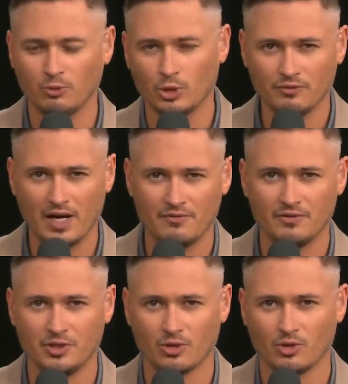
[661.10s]
45,
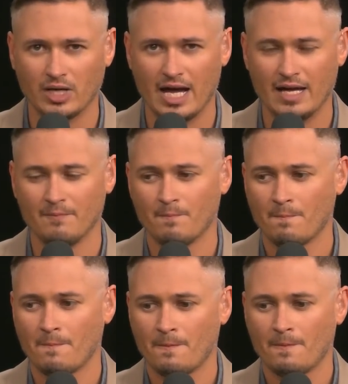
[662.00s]
50 year old guy,
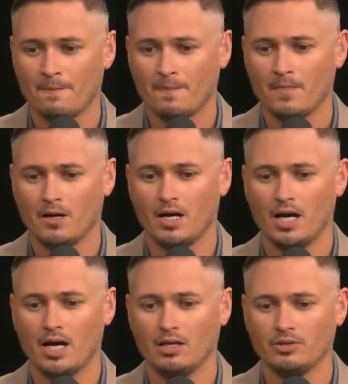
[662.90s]

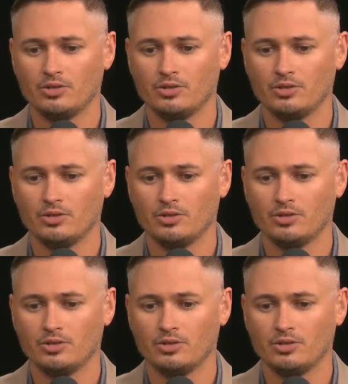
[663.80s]
uh,